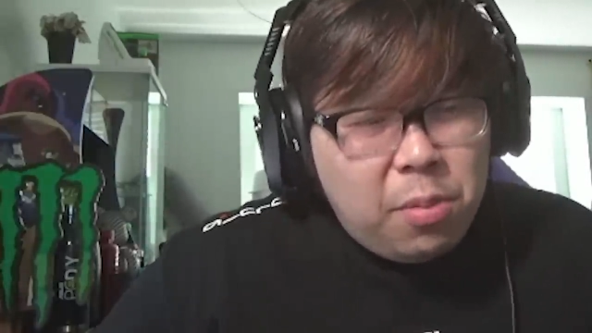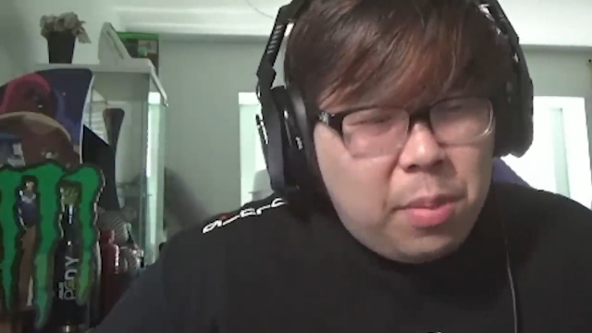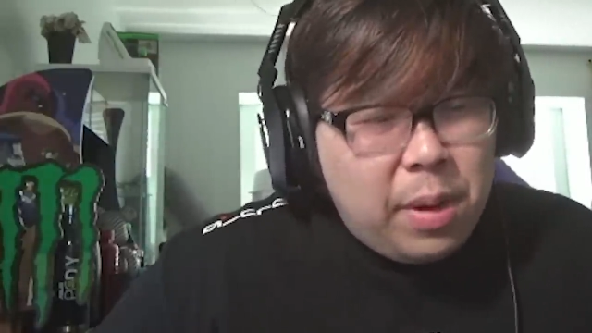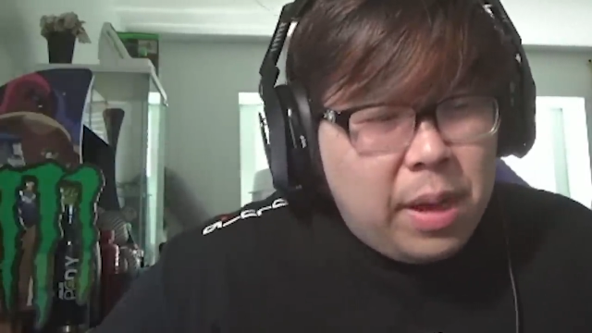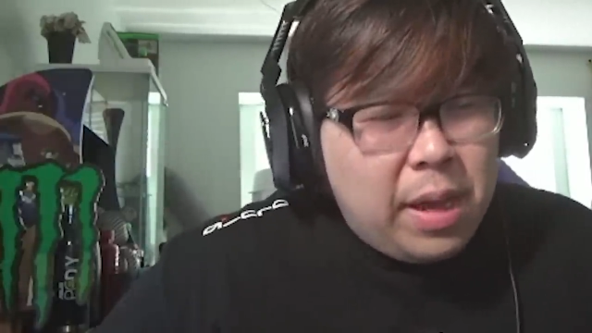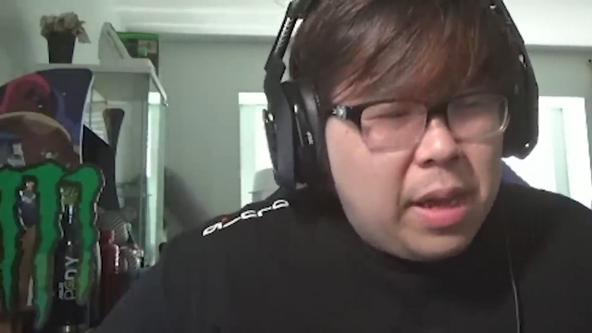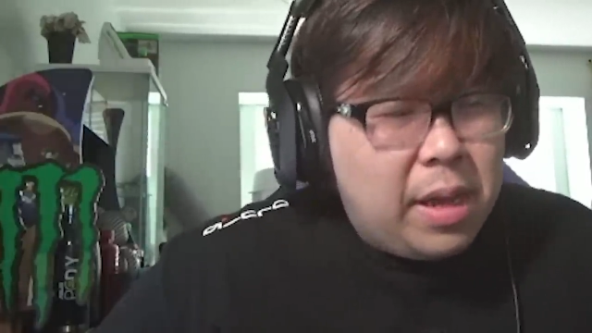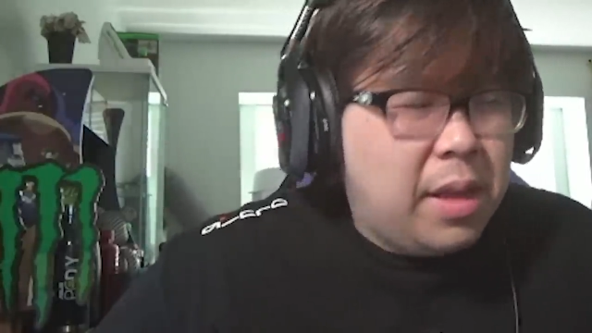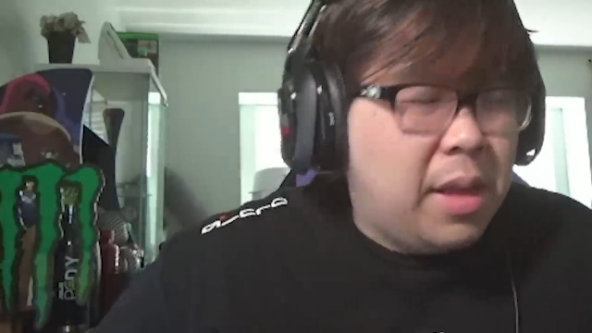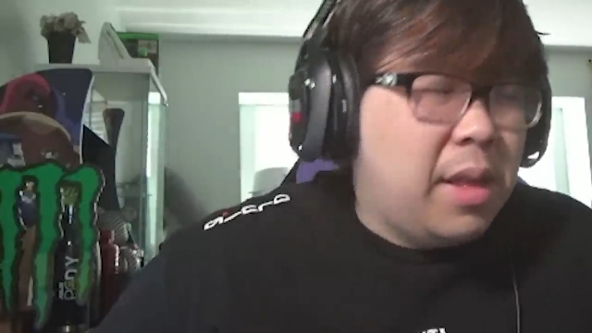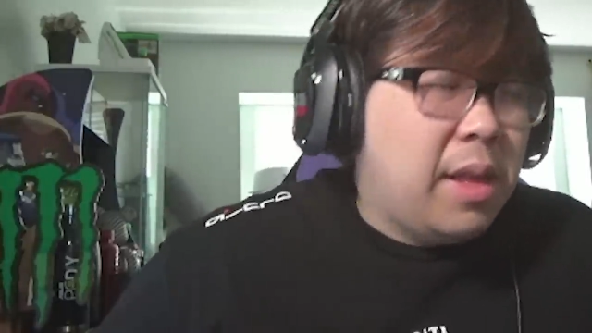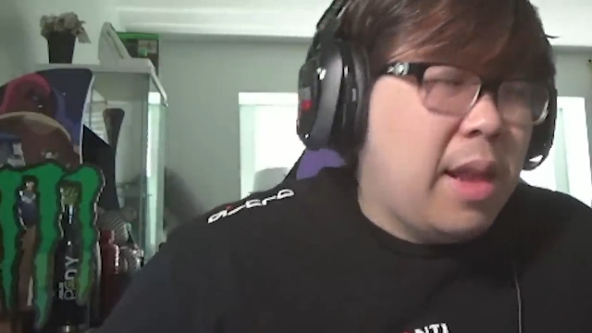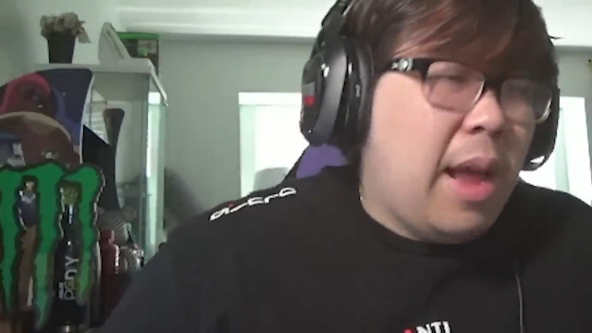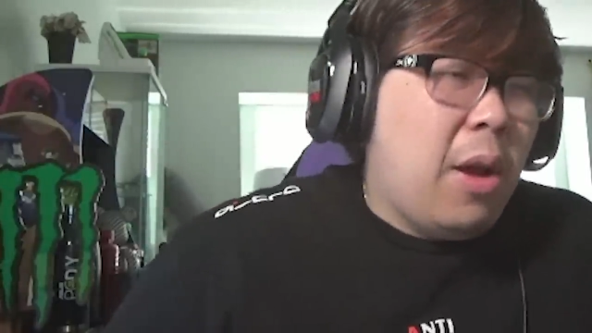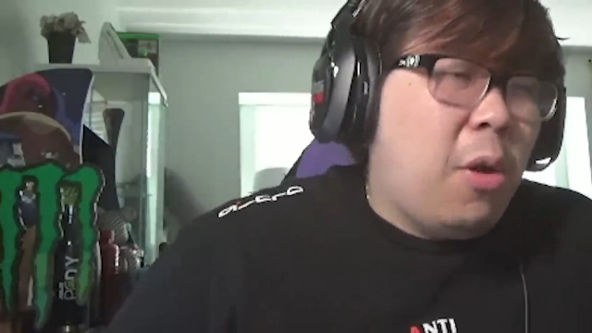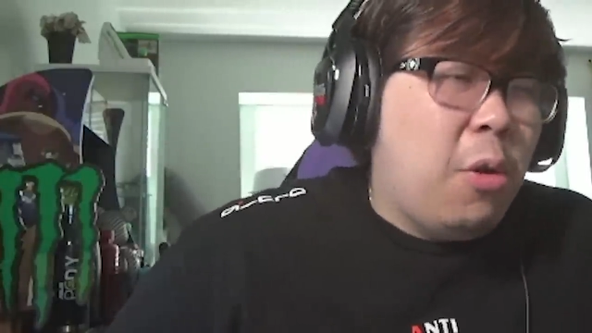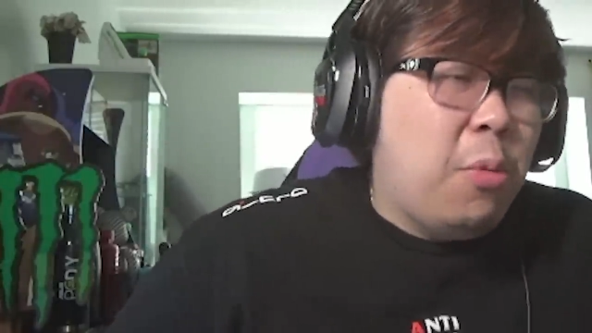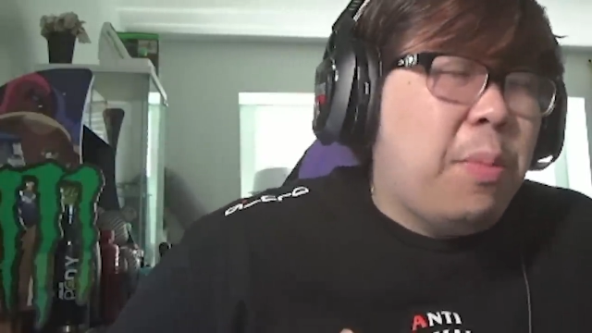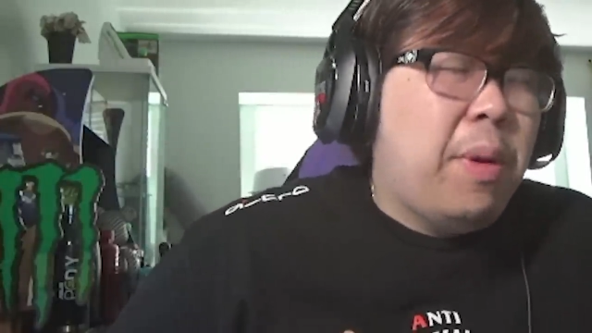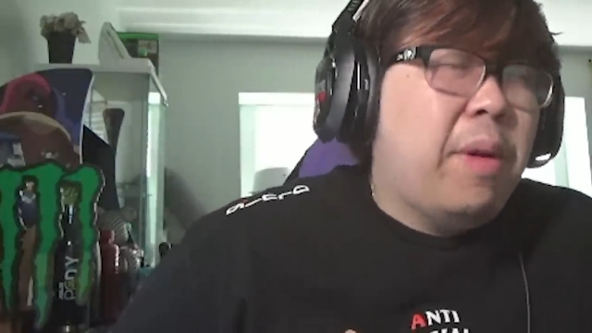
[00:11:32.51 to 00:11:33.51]
man. That
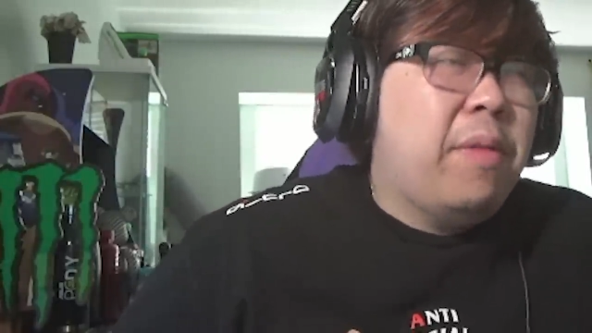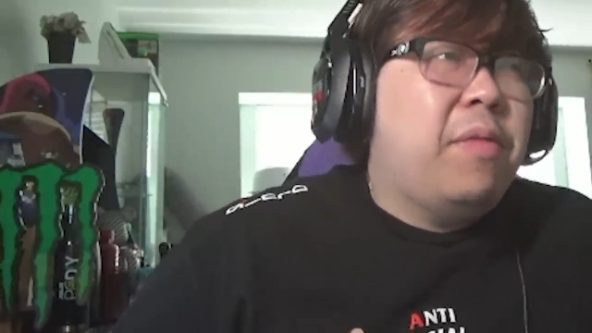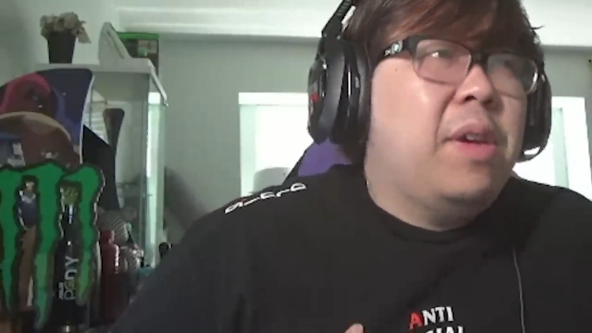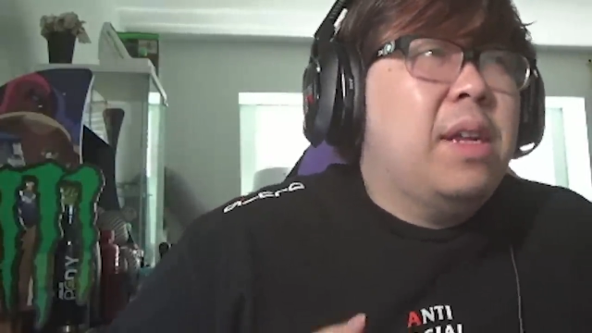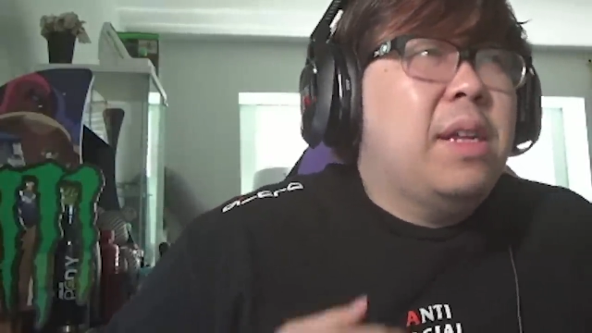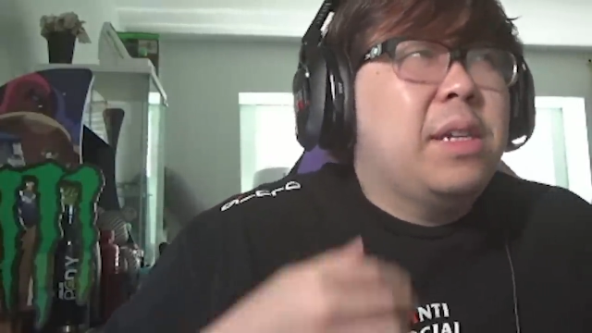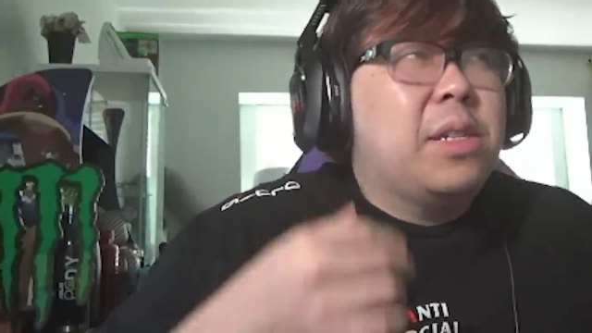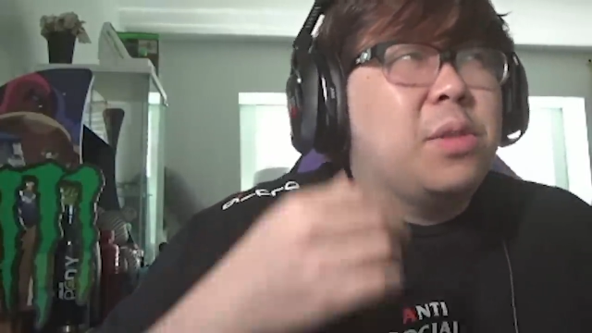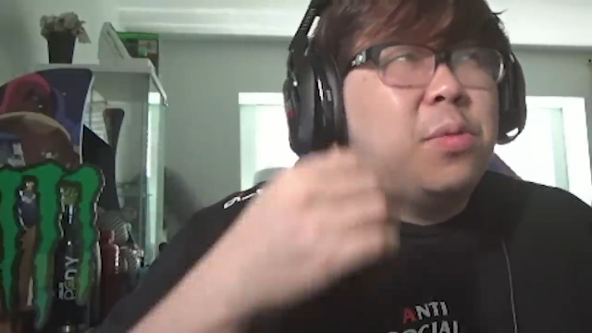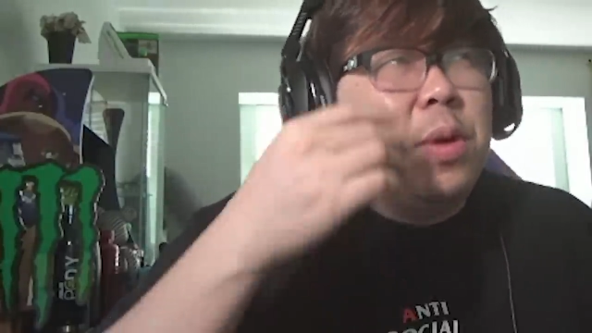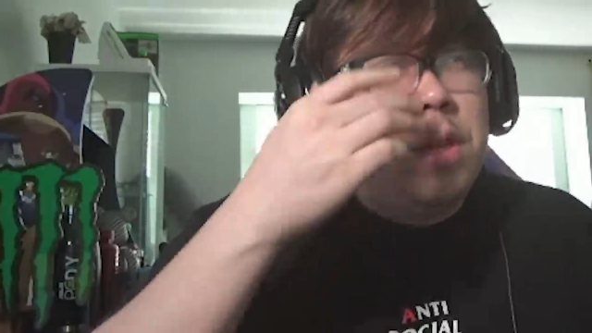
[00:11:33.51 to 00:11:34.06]
hurt my feelings right